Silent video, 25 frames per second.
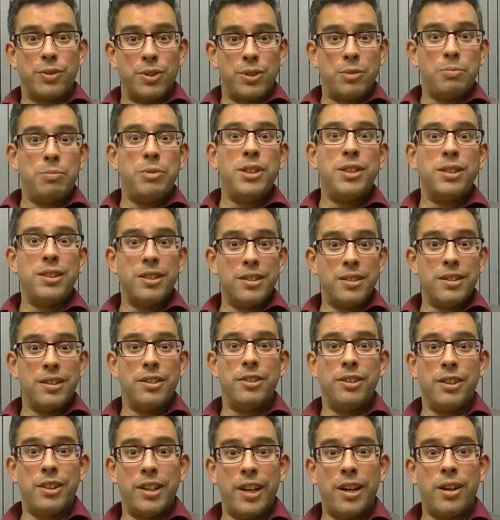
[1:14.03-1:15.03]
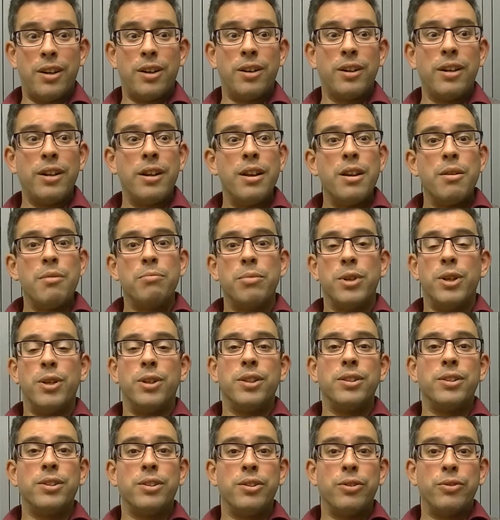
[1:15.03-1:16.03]
the species that are there, but
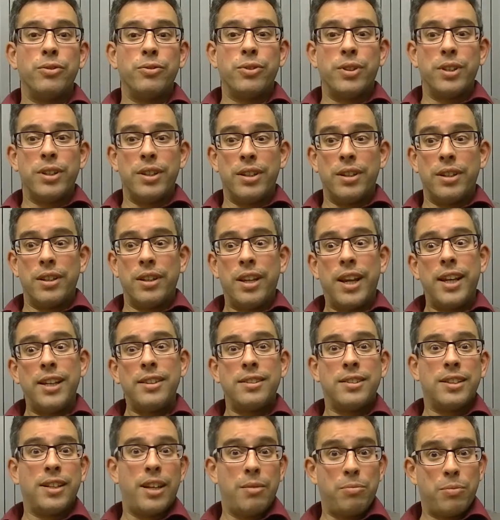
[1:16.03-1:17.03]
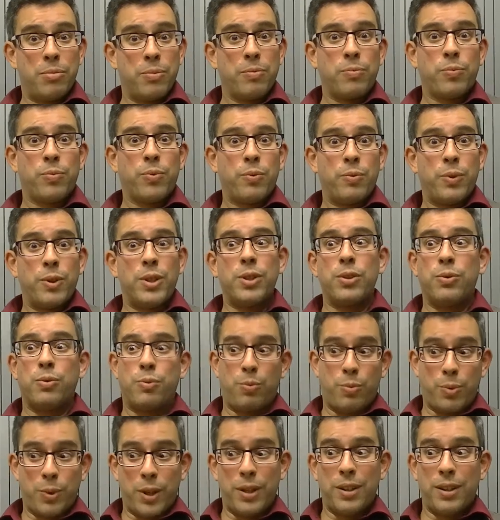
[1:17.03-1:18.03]
also of the landscape, which is
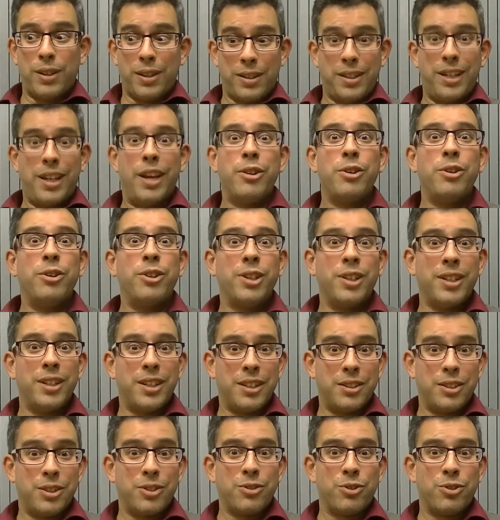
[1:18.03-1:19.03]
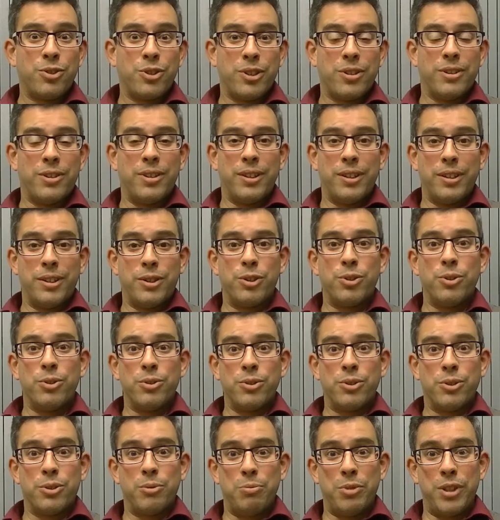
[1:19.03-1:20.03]
what the other thing that
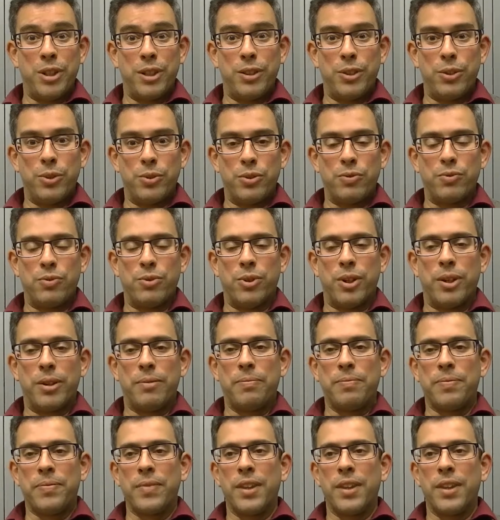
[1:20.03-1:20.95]
drones are being used for.